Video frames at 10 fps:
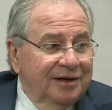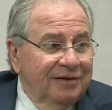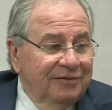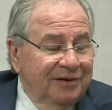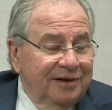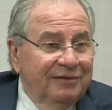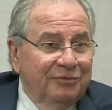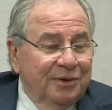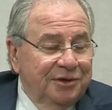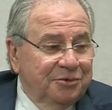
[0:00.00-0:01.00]

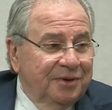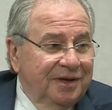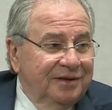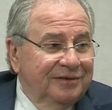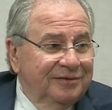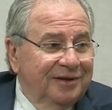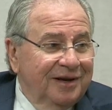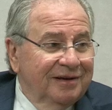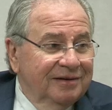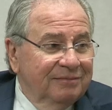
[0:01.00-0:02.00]
FY20,
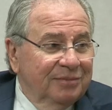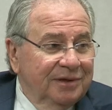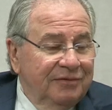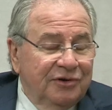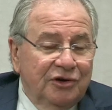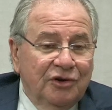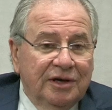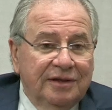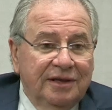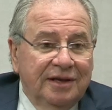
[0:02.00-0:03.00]
yeah. Believe it or
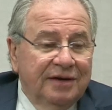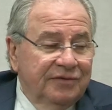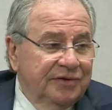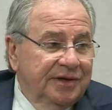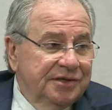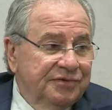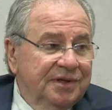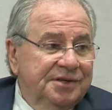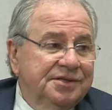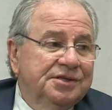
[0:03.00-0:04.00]
not, the governor has
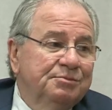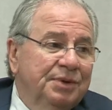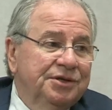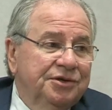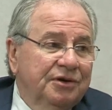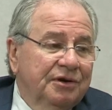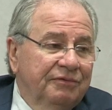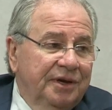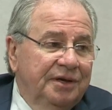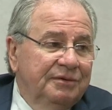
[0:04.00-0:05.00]
released his budget
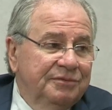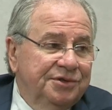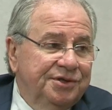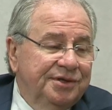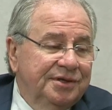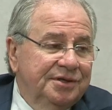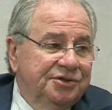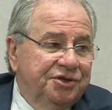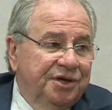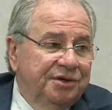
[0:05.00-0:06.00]
already, which he did in
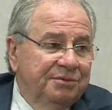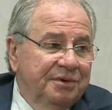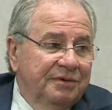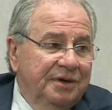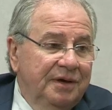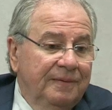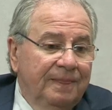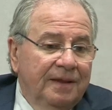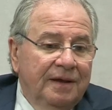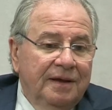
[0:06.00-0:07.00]
January.
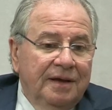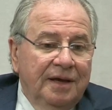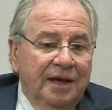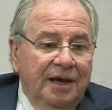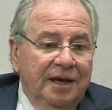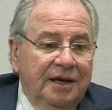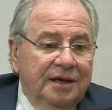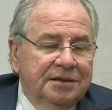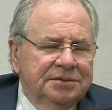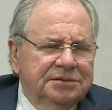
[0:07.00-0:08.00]

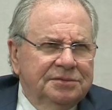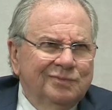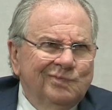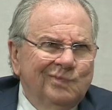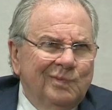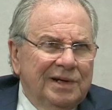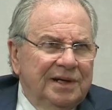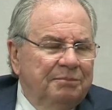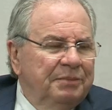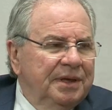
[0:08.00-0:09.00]
And
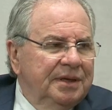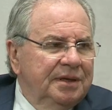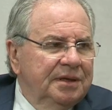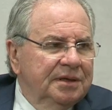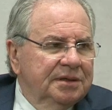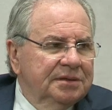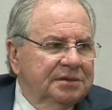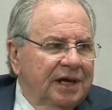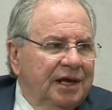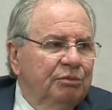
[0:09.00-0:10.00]
by
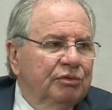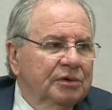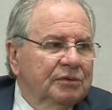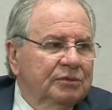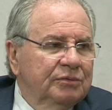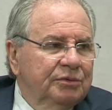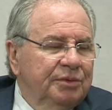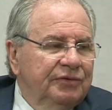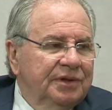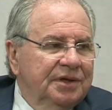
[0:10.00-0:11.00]
mid-April, we'll be
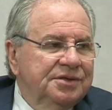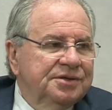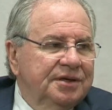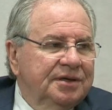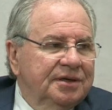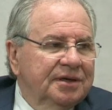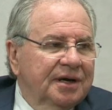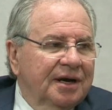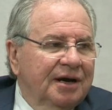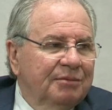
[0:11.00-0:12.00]
releasing
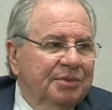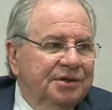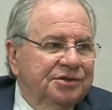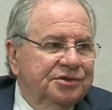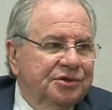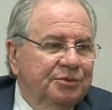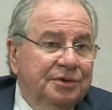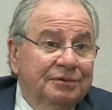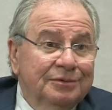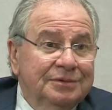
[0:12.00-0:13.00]
our budget. So
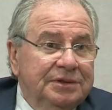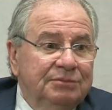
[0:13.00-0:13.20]
we're only,